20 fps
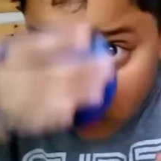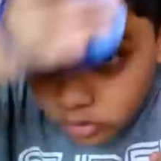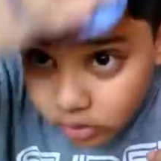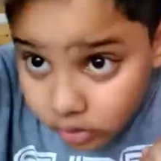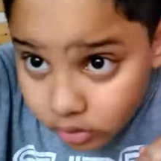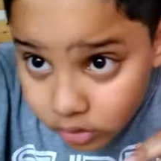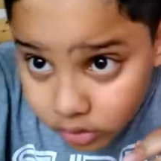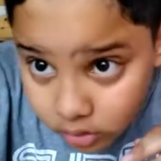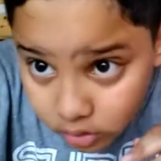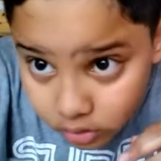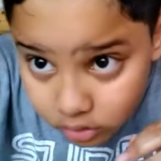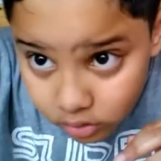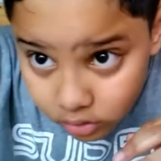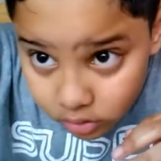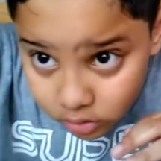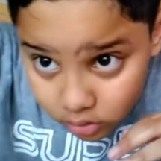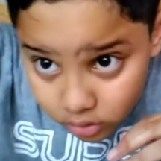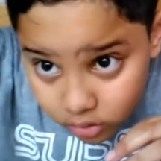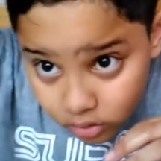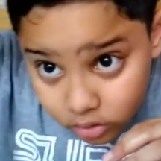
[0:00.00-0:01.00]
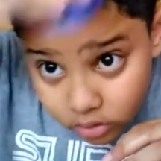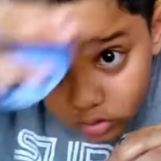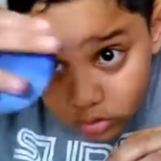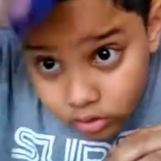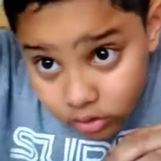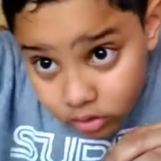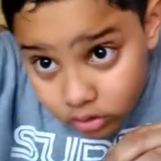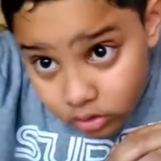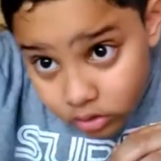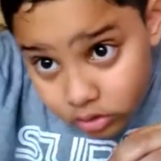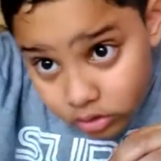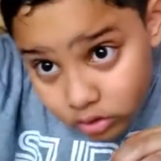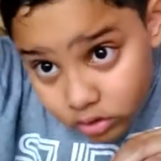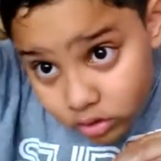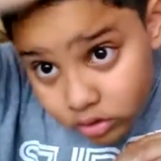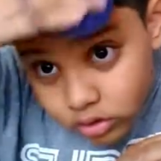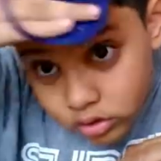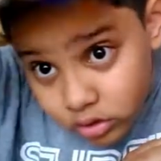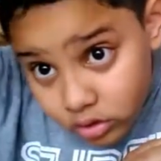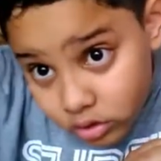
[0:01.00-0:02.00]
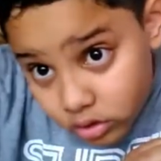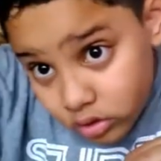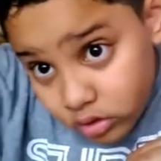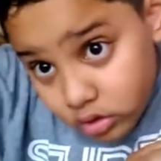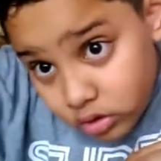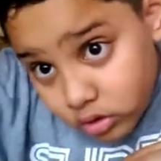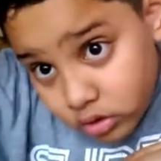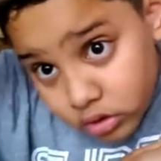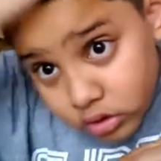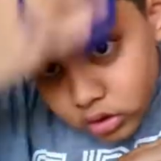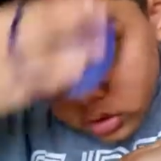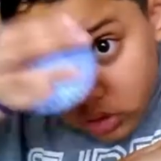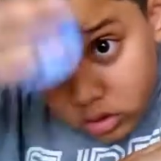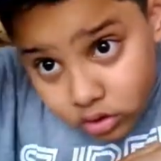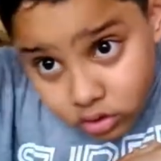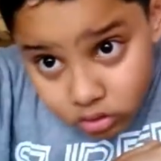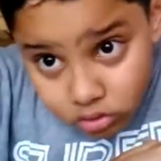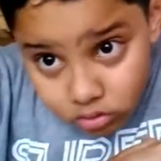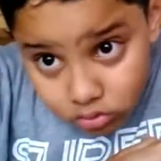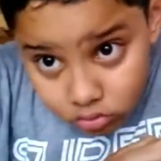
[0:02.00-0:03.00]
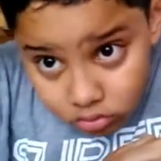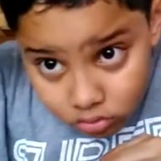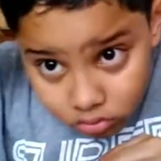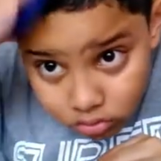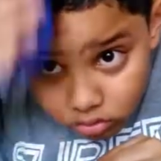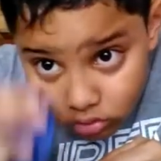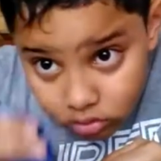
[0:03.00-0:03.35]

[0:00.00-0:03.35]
No one is speaking in this clip.